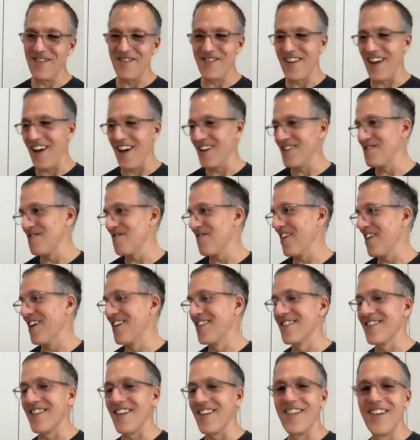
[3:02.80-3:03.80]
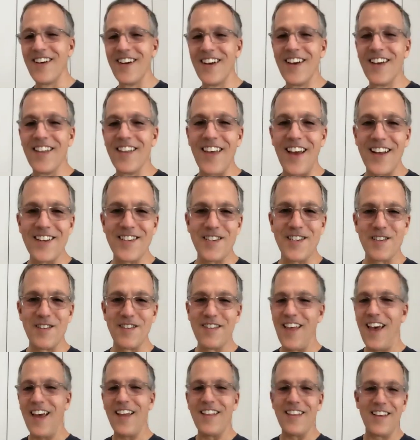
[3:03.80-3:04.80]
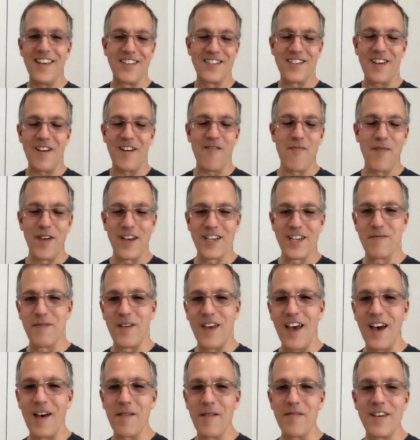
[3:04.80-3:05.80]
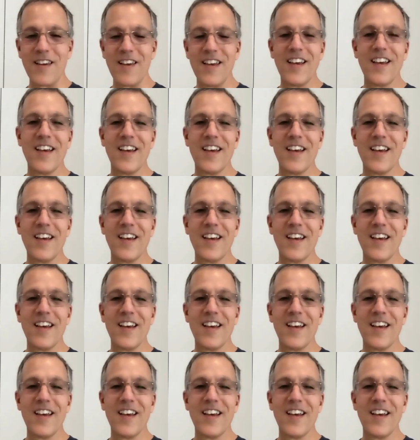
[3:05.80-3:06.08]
Dodger fan. So that in itself makes me happy.